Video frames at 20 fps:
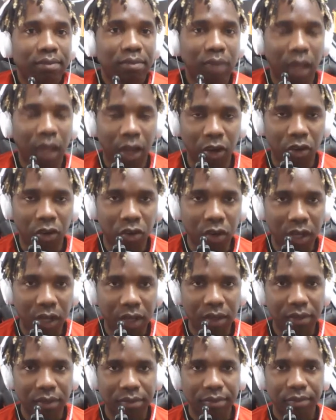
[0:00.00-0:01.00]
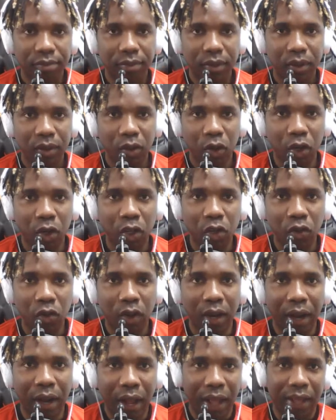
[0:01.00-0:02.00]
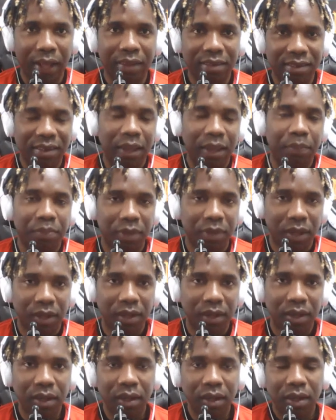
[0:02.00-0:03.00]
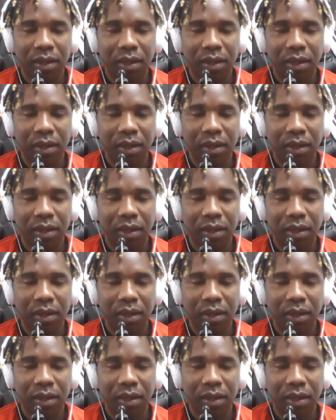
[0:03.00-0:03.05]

agreeing, or you are accepting